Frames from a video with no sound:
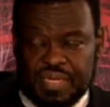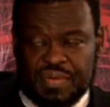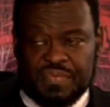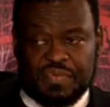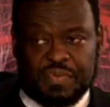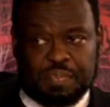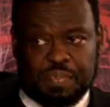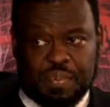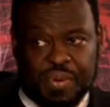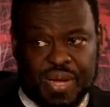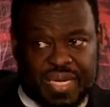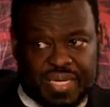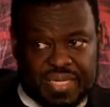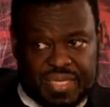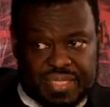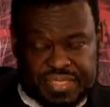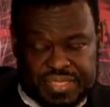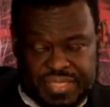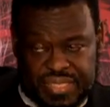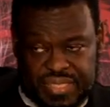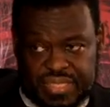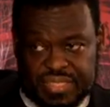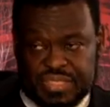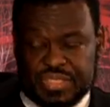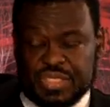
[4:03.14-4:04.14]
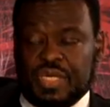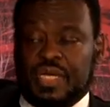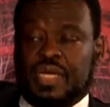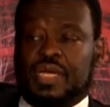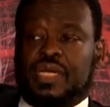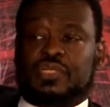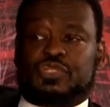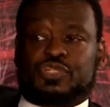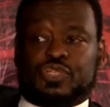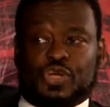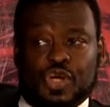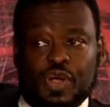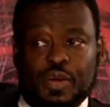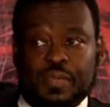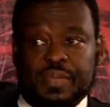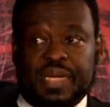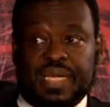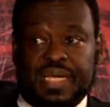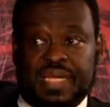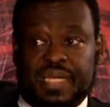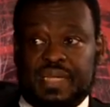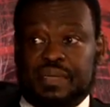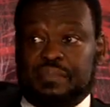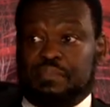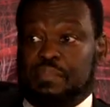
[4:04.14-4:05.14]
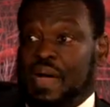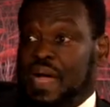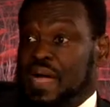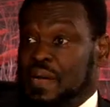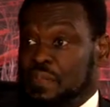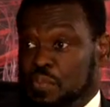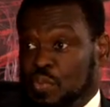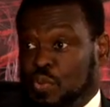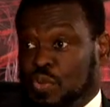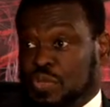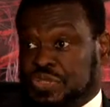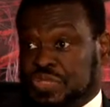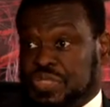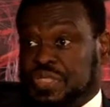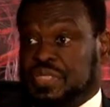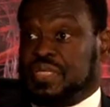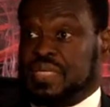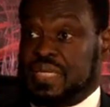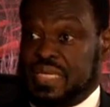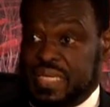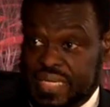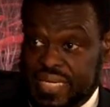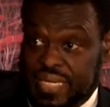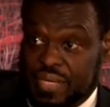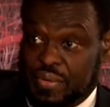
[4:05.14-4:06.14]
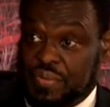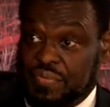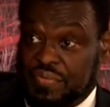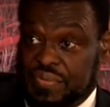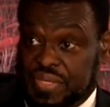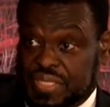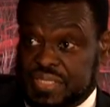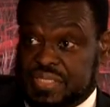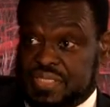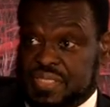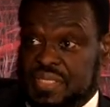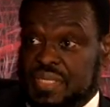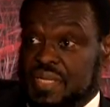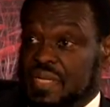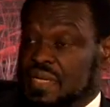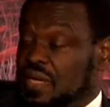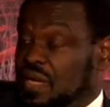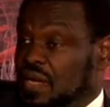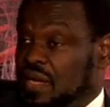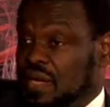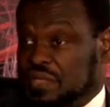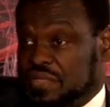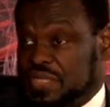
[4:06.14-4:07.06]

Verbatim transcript: of the pregnancies terminated by abortion here in this uh,